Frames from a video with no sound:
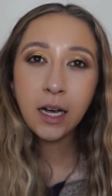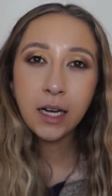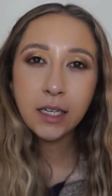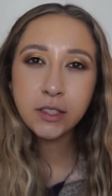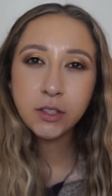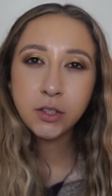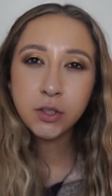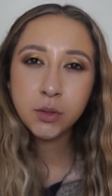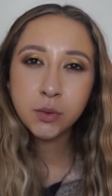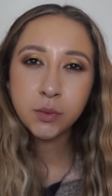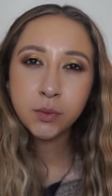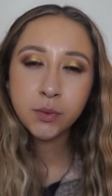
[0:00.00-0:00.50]

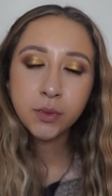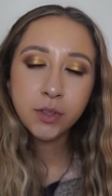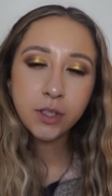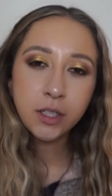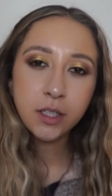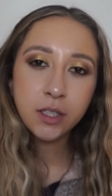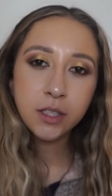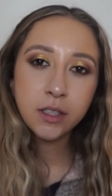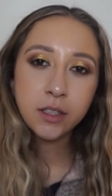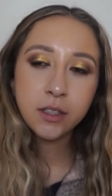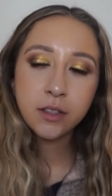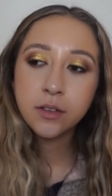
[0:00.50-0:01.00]
I don't
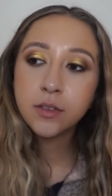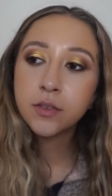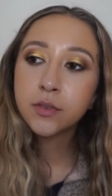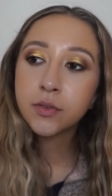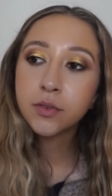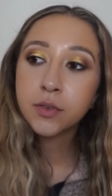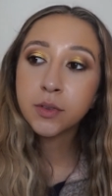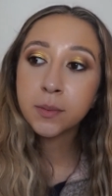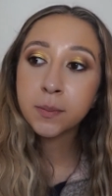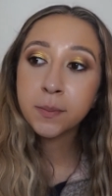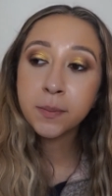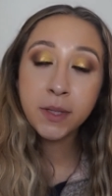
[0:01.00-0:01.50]
think
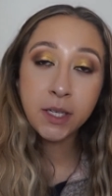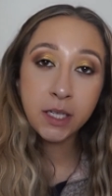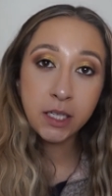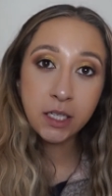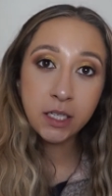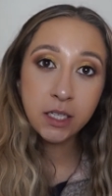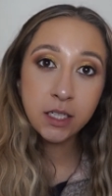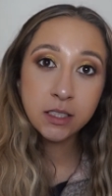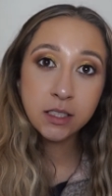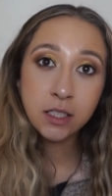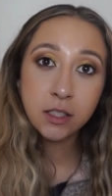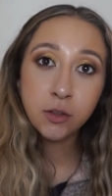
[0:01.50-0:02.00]
for
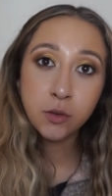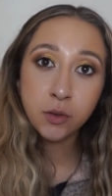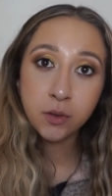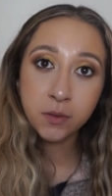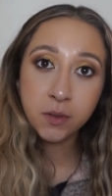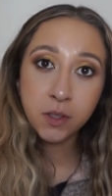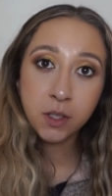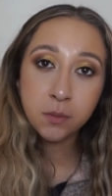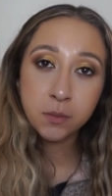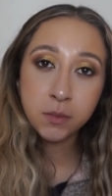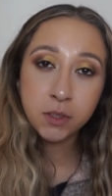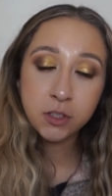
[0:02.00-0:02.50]
me, because I do have
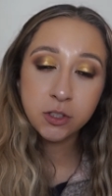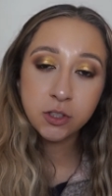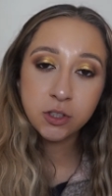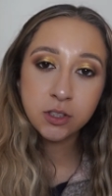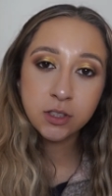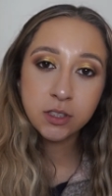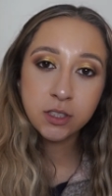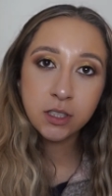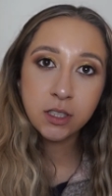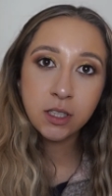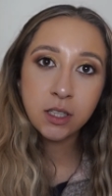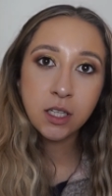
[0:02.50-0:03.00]
combination
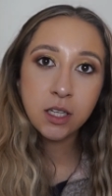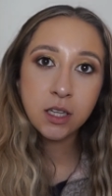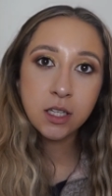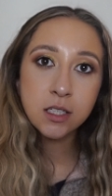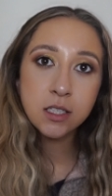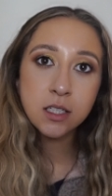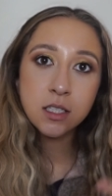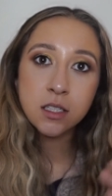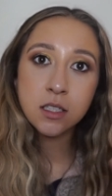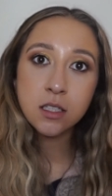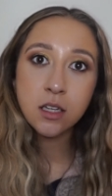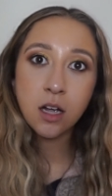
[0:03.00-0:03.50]
skin,
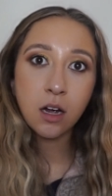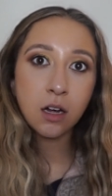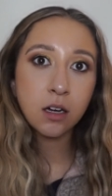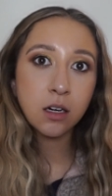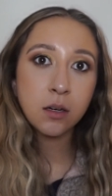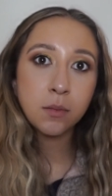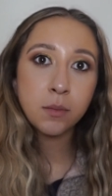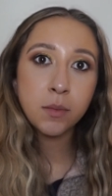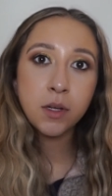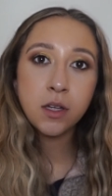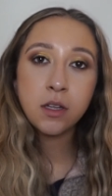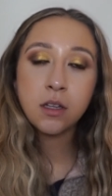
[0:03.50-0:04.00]
this is not
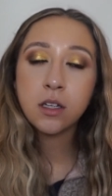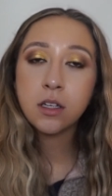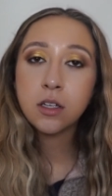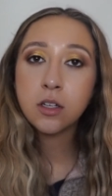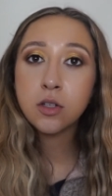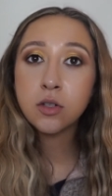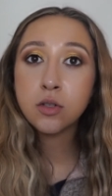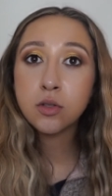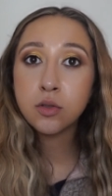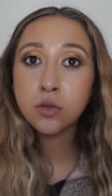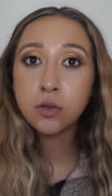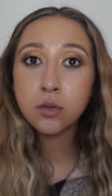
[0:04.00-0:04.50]
going to be like
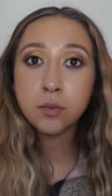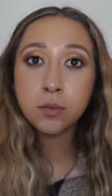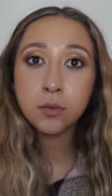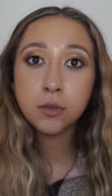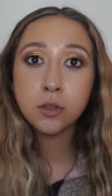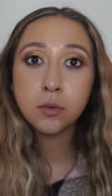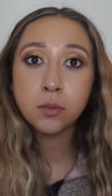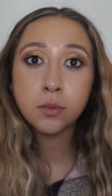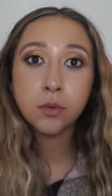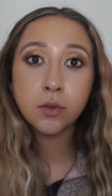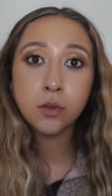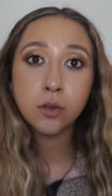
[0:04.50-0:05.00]
a super
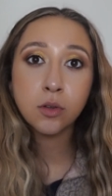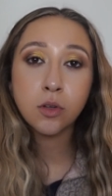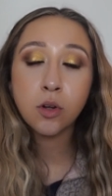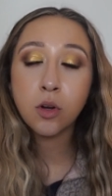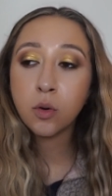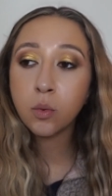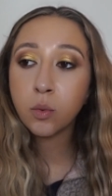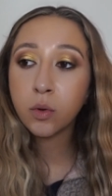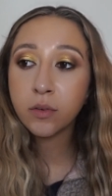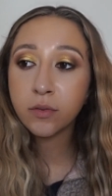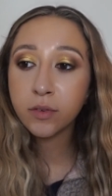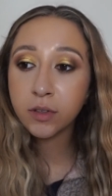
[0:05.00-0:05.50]
duper
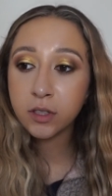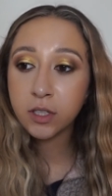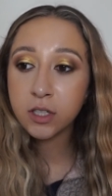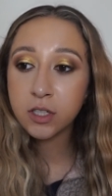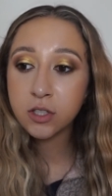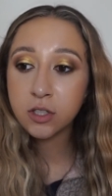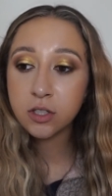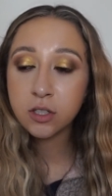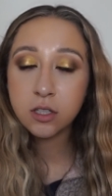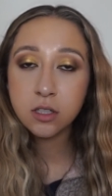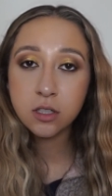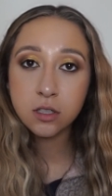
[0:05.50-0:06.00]
long wear foundation.